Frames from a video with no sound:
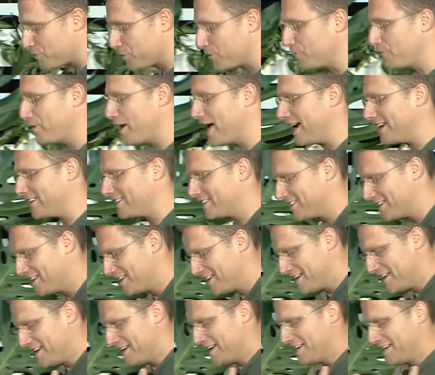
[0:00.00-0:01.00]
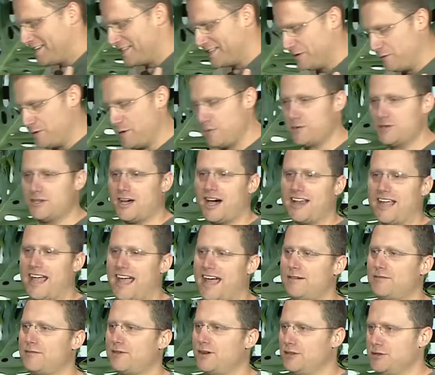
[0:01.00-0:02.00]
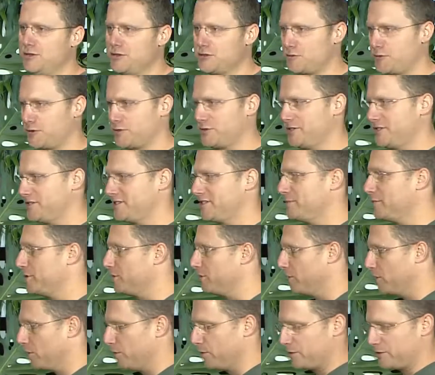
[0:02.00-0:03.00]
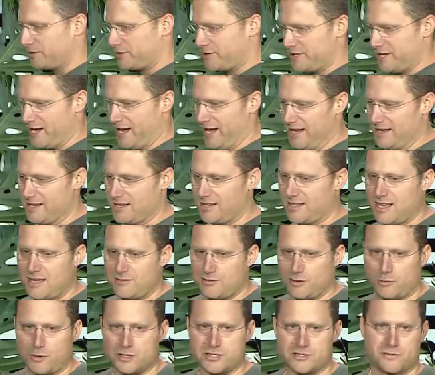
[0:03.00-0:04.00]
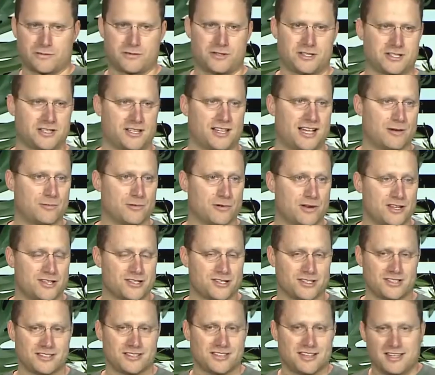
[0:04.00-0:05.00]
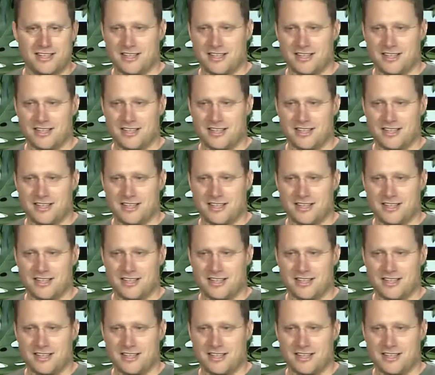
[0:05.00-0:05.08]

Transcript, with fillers: for a fact that we would not have a useful system in the real world today if it wasn't for this collaboration,